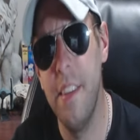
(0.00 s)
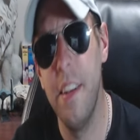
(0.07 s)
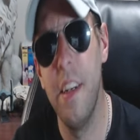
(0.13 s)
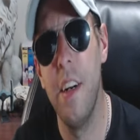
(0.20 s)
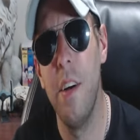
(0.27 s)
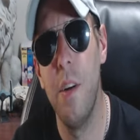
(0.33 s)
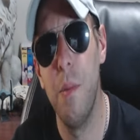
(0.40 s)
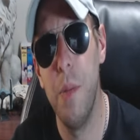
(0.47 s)
you
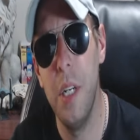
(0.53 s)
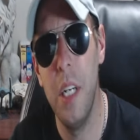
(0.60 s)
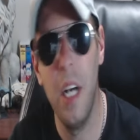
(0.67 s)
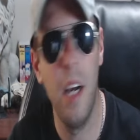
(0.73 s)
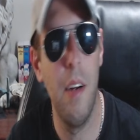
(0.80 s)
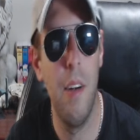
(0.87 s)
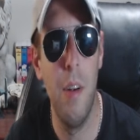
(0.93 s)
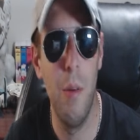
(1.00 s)
know what I mean?
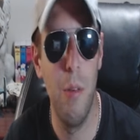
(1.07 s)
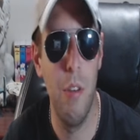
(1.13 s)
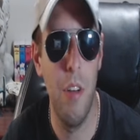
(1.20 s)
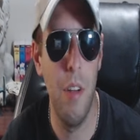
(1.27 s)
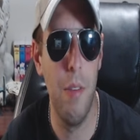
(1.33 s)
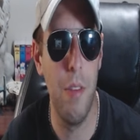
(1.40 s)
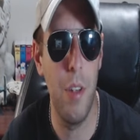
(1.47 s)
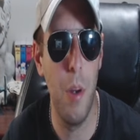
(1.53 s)
I'd always
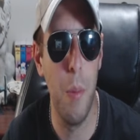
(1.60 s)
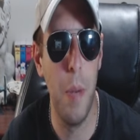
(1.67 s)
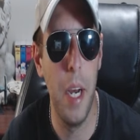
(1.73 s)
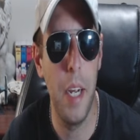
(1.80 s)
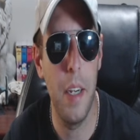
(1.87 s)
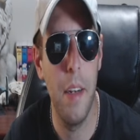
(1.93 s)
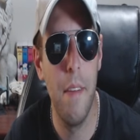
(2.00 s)
love to go back.